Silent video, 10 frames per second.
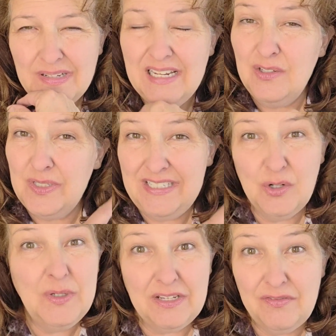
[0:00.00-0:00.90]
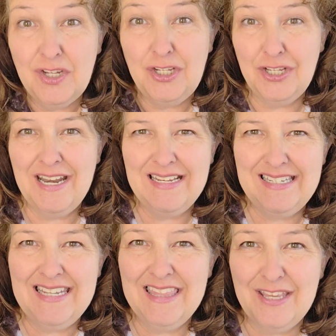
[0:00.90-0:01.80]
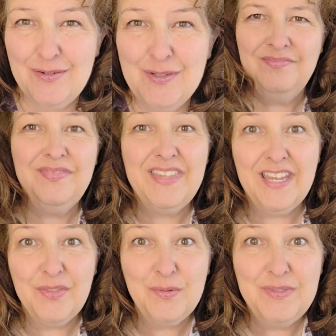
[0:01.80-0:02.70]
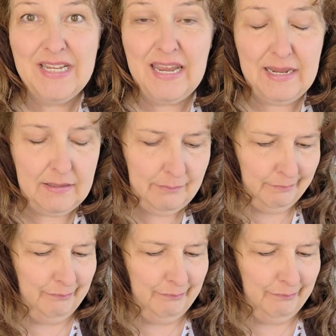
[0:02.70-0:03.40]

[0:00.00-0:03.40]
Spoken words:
It'll still give you a good idea though. The other day,